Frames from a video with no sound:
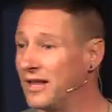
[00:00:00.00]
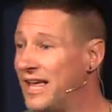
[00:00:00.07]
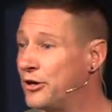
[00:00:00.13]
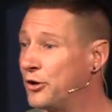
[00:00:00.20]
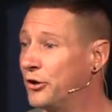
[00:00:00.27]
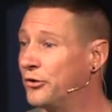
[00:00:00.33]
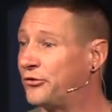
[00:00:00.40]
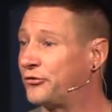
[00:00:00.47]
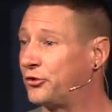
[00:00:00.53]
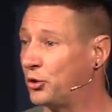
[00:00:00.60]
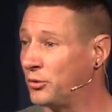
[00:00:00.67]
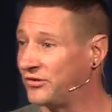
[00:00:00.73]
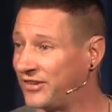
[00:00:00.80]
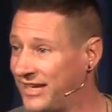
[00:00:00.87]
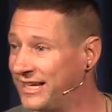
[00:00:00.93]
letters to
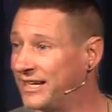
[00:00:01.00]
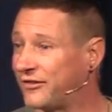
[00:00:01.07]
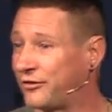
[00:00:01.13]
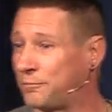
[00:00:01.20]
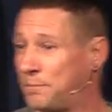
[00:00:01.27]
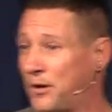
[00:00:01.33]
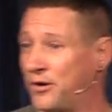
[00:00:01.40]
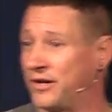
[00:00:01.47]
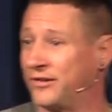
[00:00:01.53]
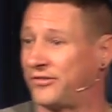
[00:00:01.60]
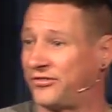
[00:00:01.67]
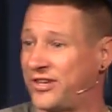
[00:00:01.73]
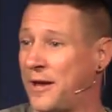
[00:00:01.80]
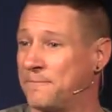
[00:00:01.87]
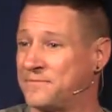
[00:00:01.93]
his
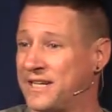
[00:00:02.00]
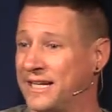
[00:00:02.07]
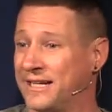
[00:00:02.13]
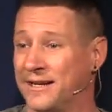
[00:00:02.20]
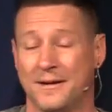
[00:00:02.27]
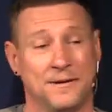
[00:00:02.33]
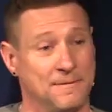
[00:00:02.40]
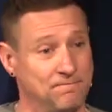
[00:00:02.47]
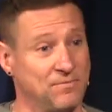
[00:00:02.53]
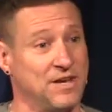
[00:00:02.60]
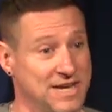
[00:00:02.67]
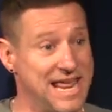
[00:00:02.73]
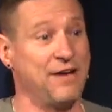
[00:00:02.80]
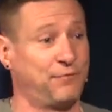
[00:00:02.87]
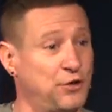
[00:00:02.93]
inexperienced, tempting
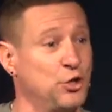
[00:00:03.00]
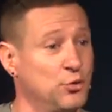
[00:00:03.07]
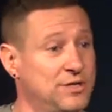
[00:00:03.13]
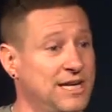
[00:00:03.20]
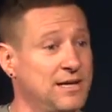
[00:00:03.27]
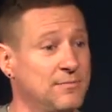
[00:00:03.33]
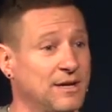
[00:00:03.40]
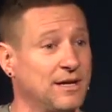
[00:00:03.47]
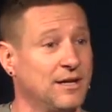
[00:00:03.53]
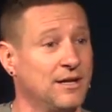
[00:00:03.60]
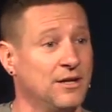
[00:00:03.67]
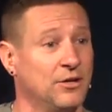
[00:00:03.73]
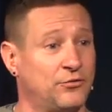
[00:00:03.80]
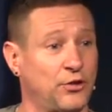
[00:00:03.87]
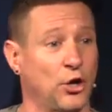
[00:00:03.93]
nephew demon.
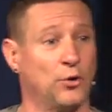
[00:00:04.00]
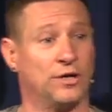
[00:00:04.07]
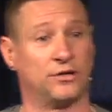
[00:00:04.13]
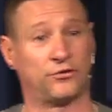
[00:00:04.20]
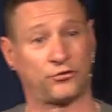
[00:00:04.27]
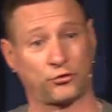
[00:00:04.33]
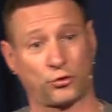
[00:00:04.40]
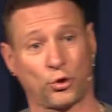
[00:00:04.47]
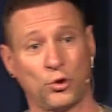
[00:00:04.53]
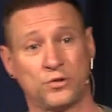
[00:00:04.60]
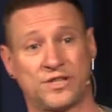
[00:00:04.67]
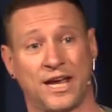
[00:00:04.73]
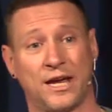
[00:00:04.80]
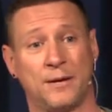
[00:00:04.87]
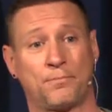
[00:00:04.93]
So it's
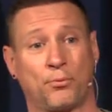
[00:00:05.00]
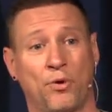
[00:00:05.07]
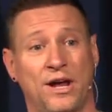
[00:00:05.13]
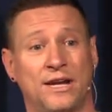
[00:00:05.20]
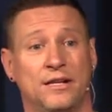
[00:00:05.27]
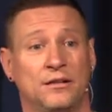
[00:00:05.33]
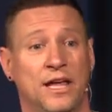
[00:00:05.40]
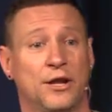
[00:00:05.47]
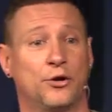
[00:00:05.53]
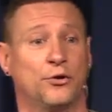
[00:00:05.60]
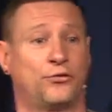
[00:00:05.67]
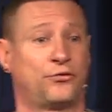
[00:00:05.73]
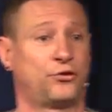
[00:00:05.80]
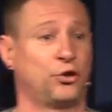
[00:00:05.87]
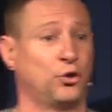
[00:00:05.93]
Screwtape writing
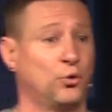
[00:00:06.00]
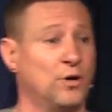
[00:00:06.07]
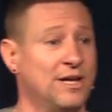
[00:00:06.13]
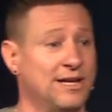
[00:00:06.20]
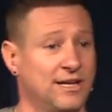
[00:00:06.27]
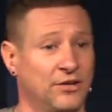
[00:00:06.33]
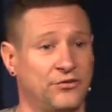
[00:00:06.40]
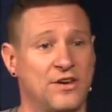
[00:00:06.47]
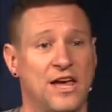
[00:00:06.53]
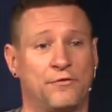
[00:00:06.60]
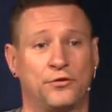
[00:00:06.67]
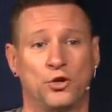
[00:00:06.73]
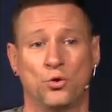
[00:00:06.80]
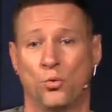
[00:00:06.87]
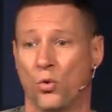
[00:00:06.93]
letters to his
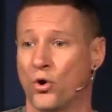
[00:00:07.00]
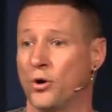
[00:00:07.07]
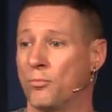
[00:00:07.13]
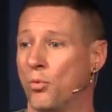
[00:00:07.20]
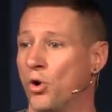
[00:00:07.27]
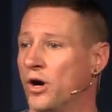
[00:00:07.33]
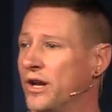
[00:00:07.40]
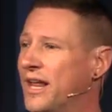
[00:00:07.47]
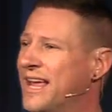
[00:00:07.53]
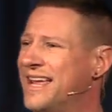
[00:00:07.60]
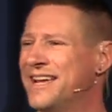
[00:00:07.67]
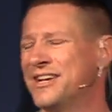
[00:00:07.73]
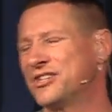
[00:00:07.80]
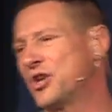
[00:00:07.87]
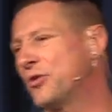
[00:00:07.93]
nephew Wormwood.
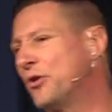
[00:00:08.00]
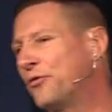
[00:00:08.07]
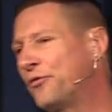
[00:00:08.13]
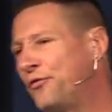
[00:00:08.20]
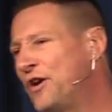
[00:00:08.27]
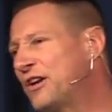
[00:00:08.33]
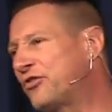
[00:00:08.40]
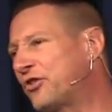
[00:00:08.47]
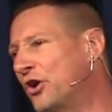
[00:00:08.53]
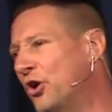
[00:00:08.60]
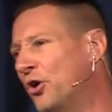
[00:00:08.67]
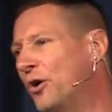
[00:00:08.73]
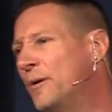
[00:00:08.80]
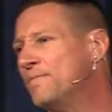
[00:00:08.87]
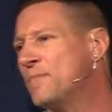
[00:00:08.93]
So they're
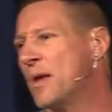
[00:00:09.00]
fictional,